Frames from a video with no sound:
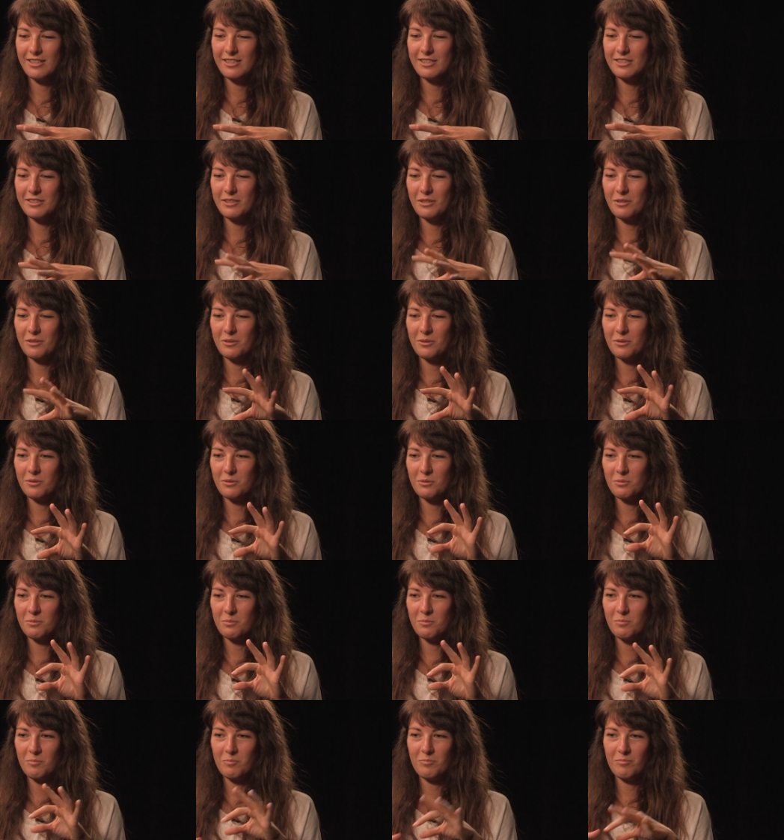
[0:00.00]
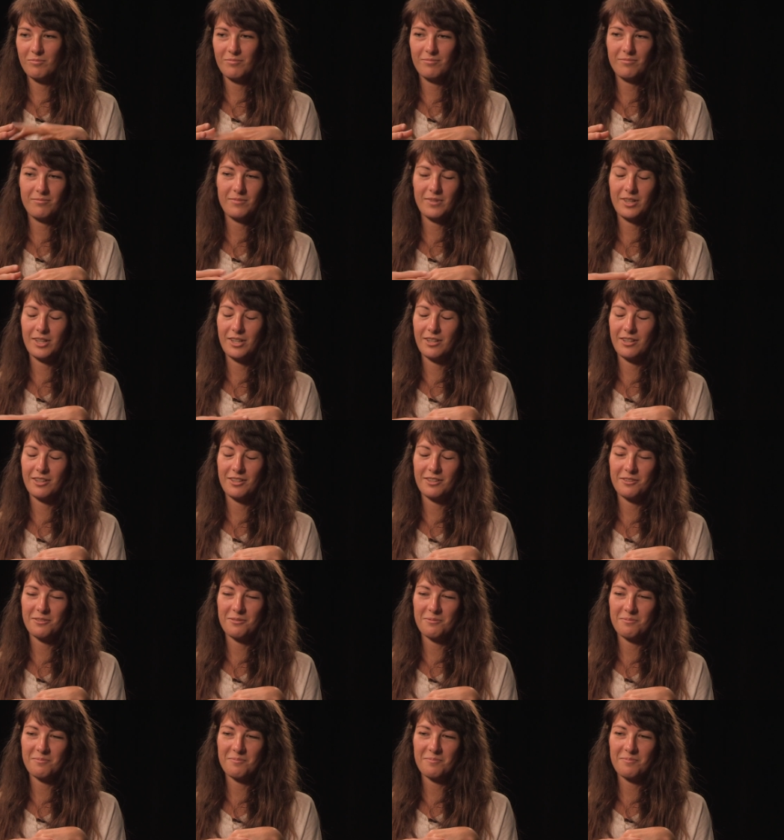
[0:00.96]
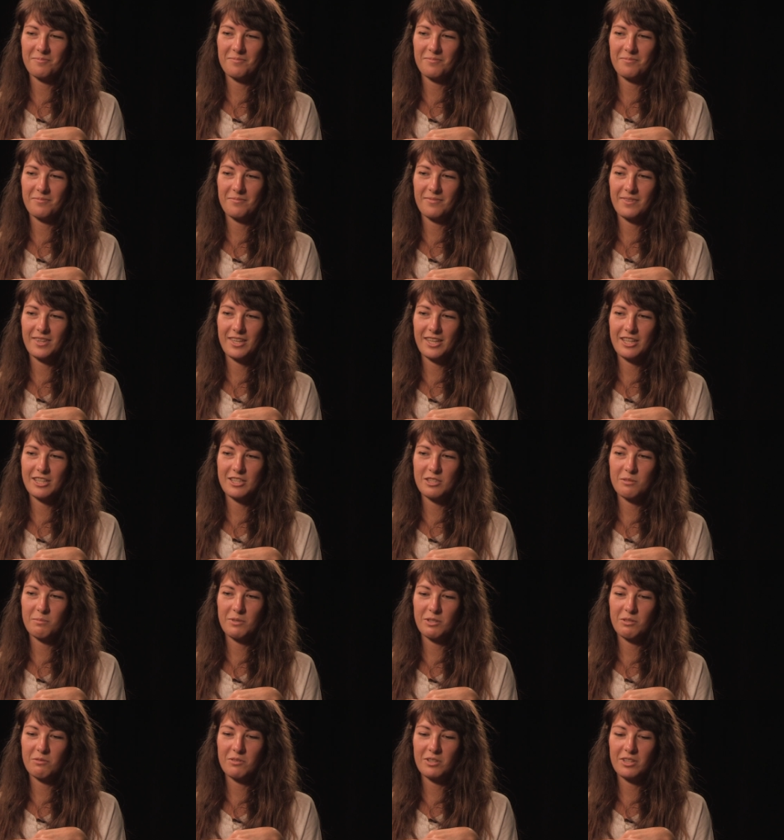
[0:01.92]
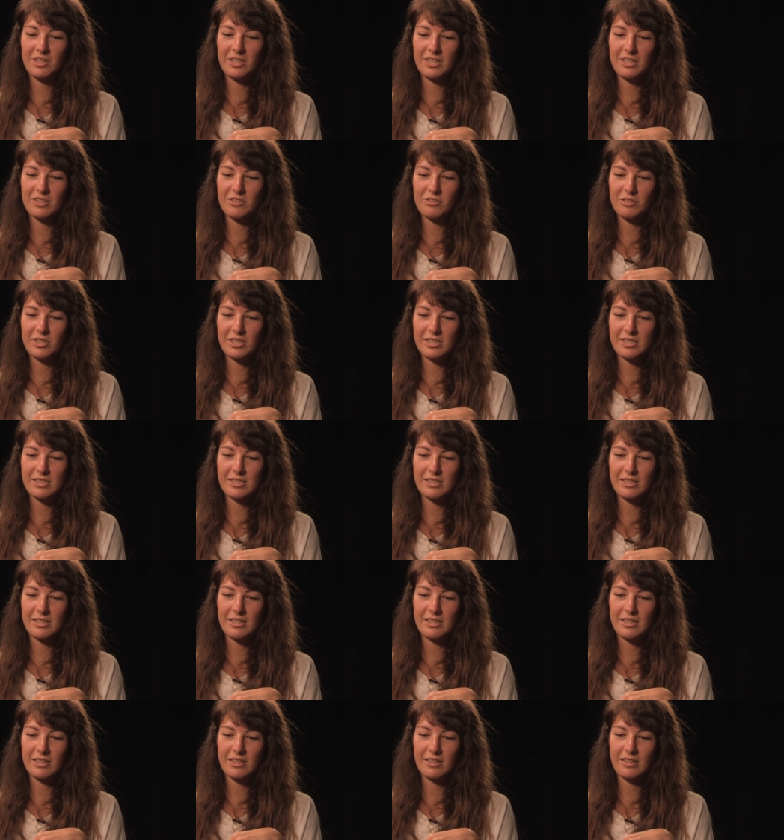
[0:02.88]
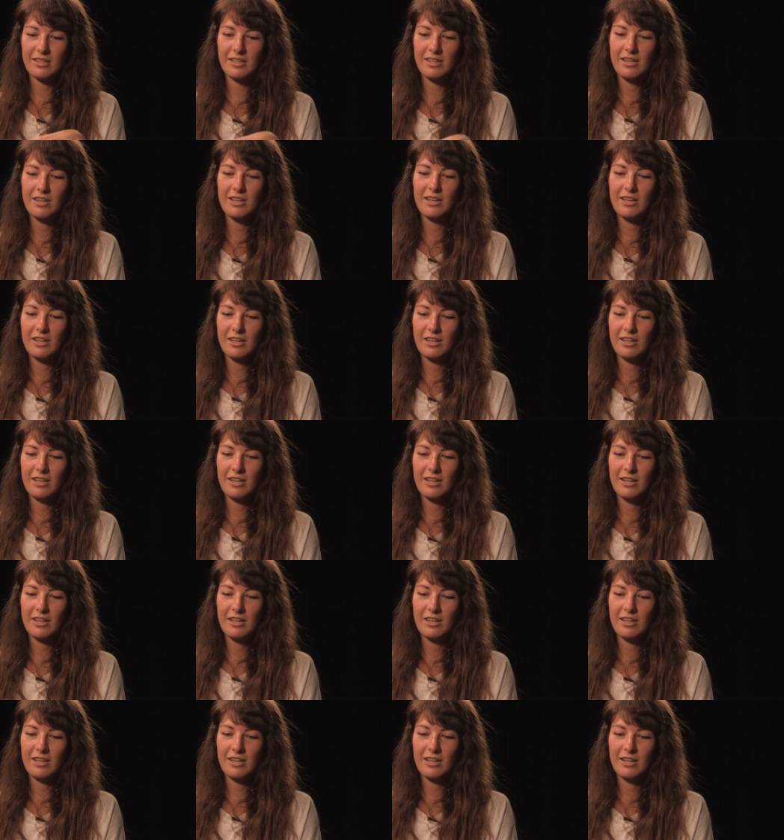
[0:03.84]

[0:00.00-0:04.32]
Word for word: So um, it's been really interesting.